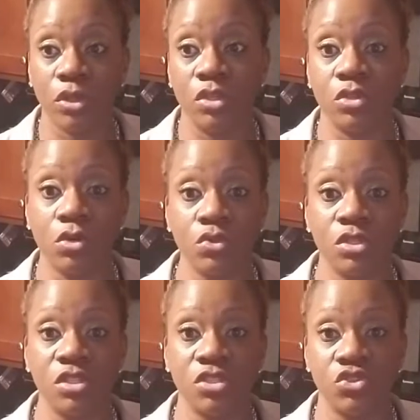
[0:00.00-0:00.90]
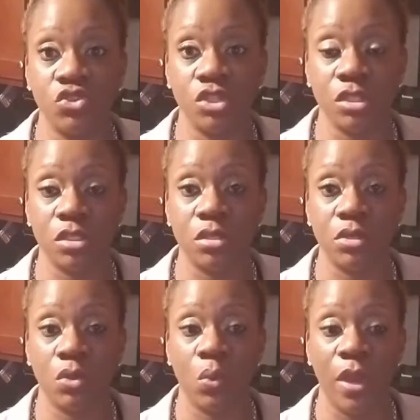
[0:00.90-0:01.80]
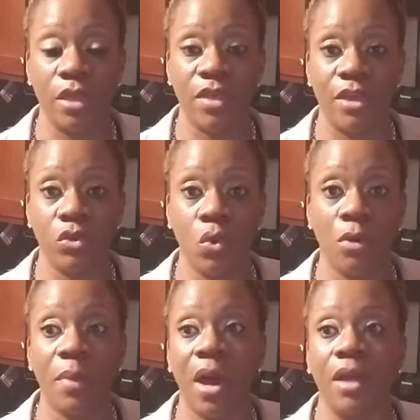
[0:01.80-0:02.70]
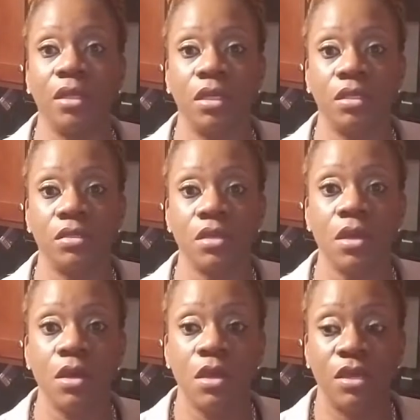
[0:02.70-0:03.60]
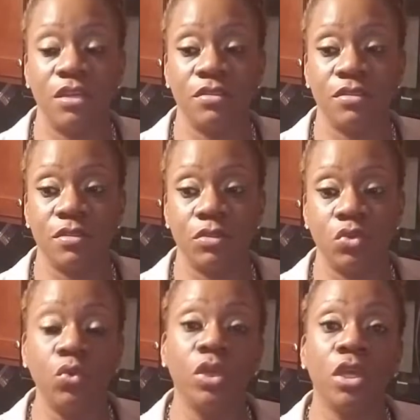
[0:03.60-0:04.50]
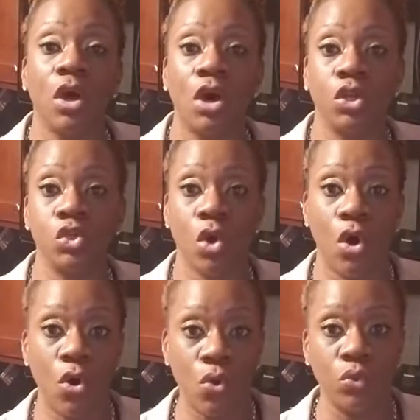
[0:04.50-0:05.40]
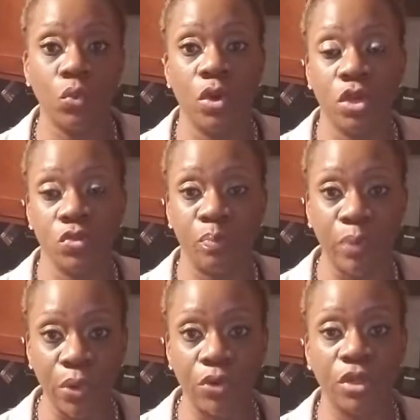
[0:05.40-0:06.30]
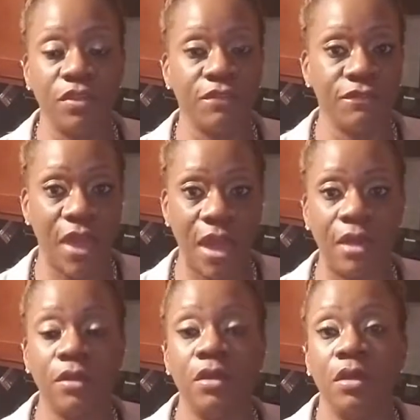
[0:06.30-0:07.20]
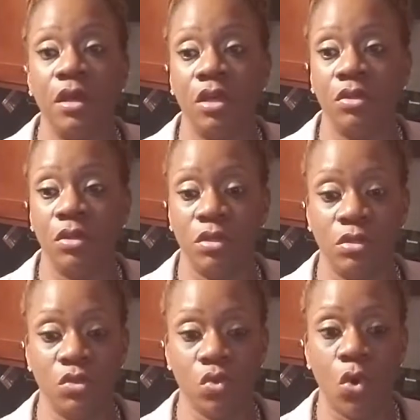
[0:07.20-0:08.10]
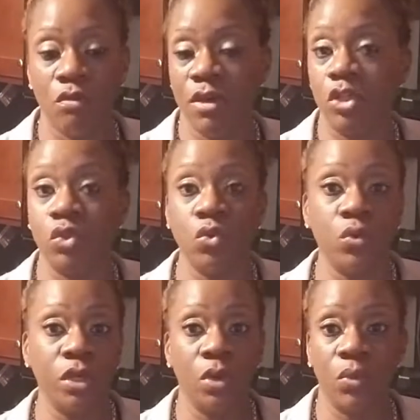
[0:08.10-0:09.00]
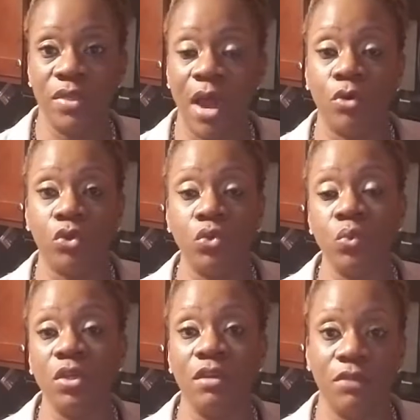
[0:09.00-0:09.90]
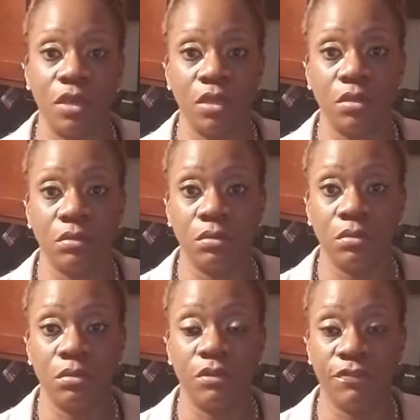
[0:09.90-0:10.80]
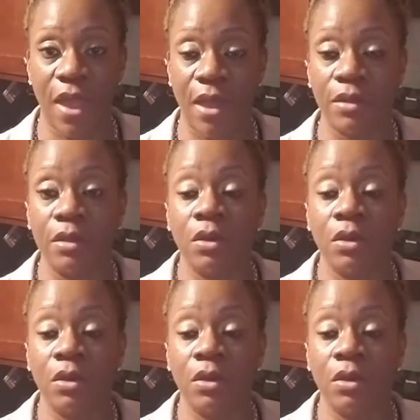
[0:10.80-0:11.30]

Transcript: Ketosis is just the way that your body is doing it on its own, where it's burning the fat and it's already doing it without you giving it the fat.